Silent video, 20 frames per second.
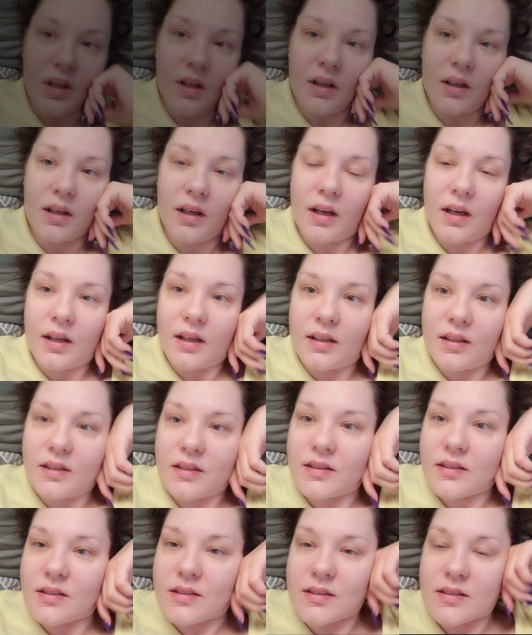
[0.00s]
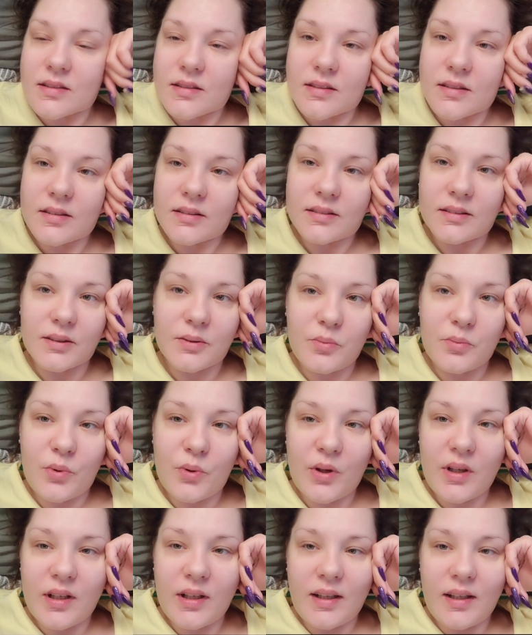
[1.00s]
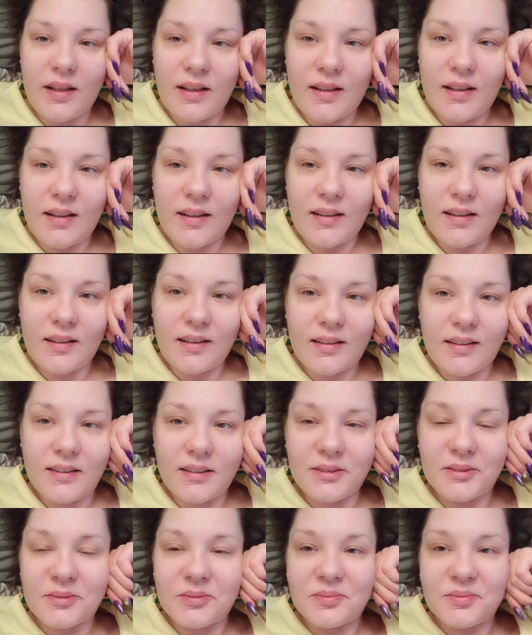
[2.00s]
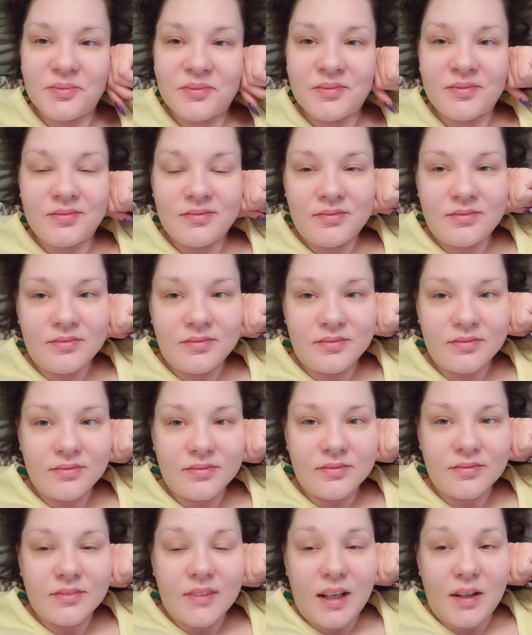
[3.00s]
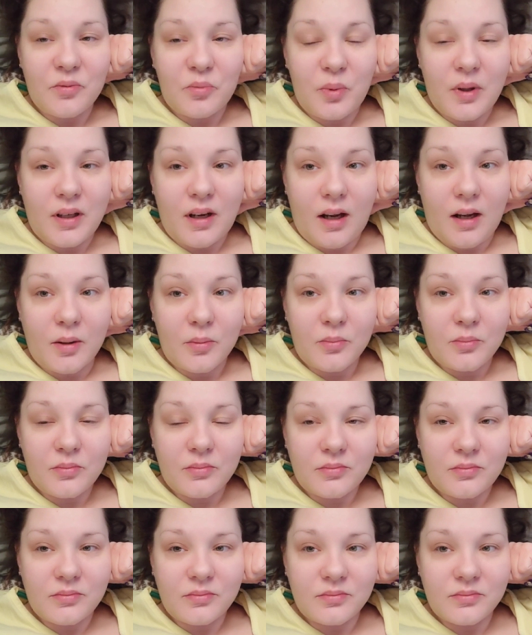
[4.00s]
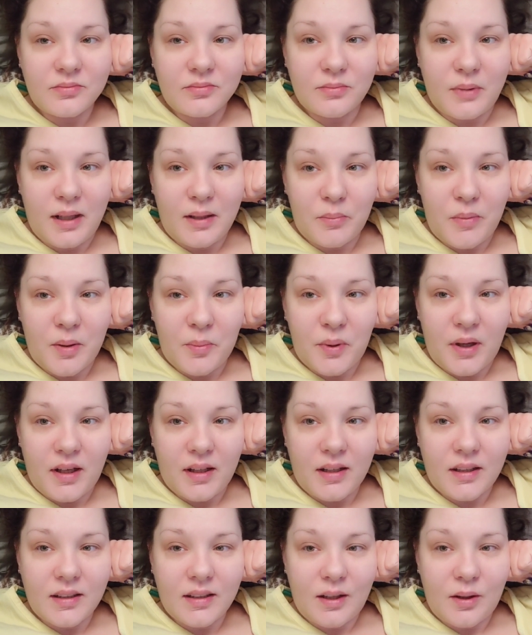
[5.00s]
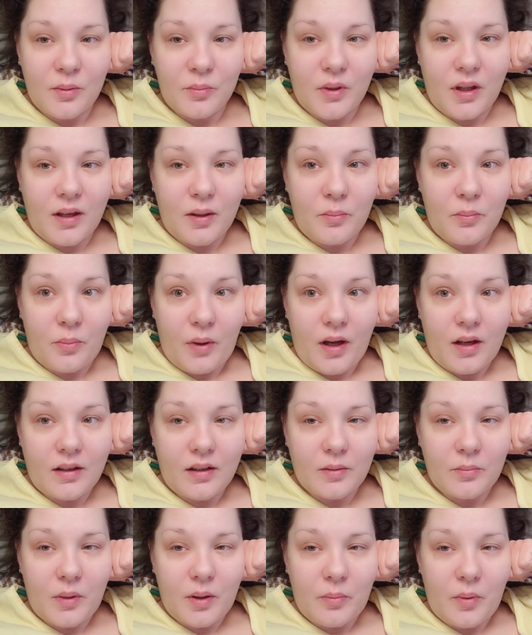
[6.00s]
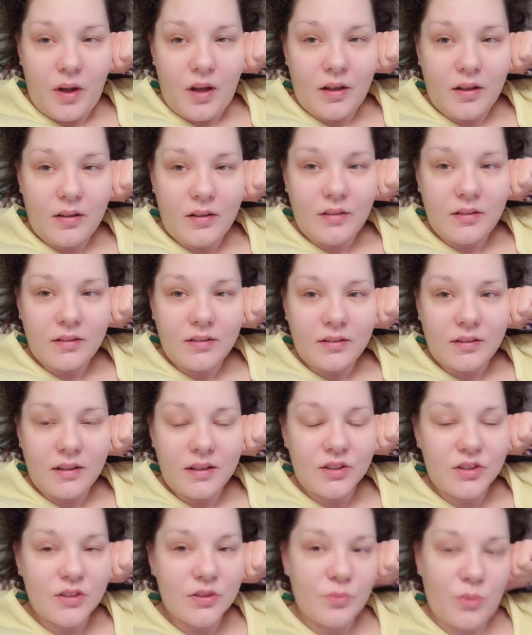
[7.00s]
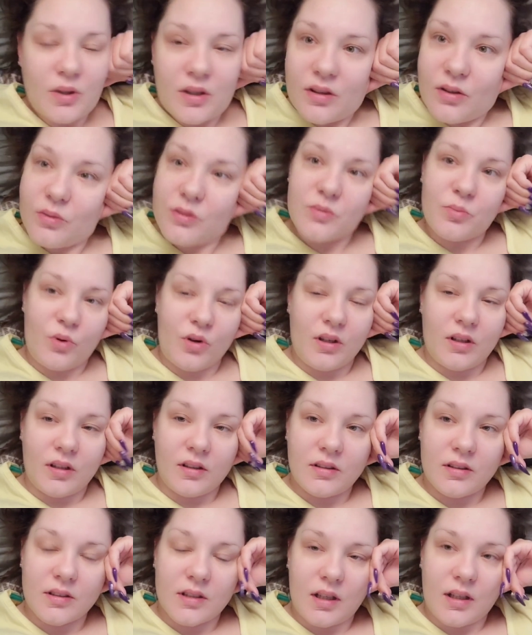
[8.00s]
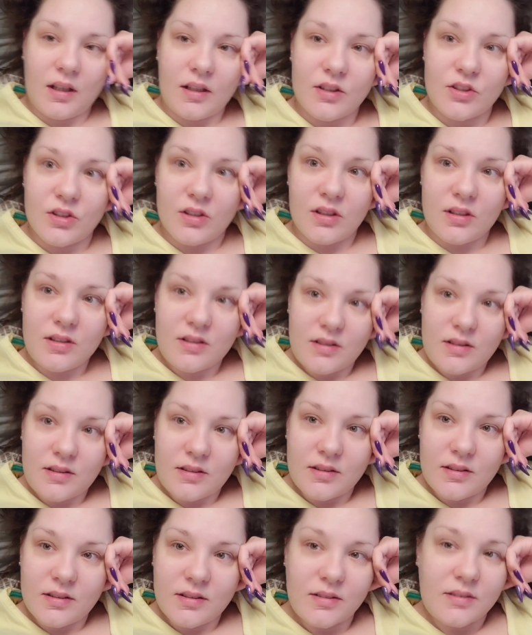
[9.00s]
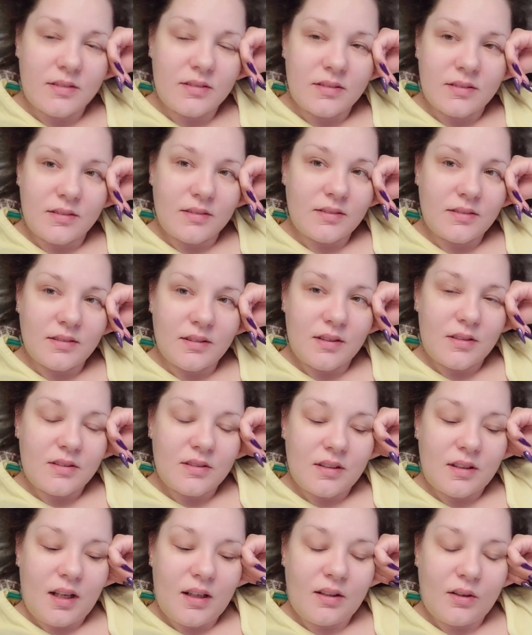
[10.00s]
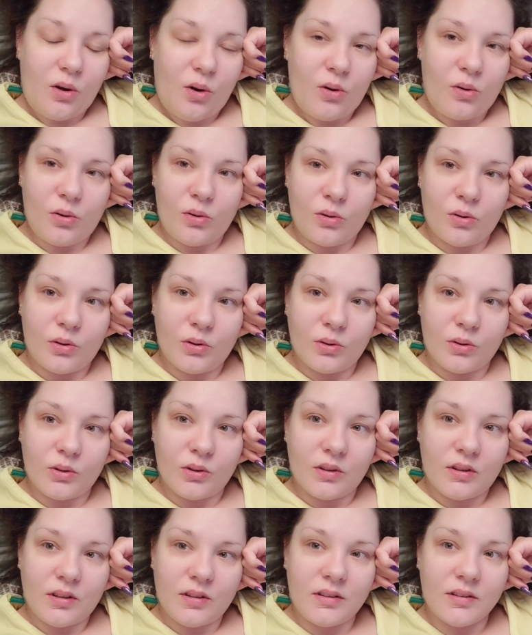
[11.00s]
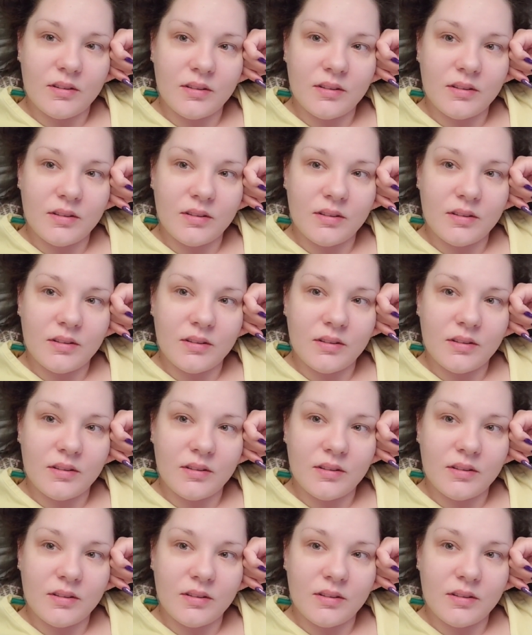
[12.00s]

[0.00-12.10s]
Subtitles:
Hi guys, good morning. I've been up, made my bed, and I'm laying back in my bed. It's just one of those mornings, like it's looking cold.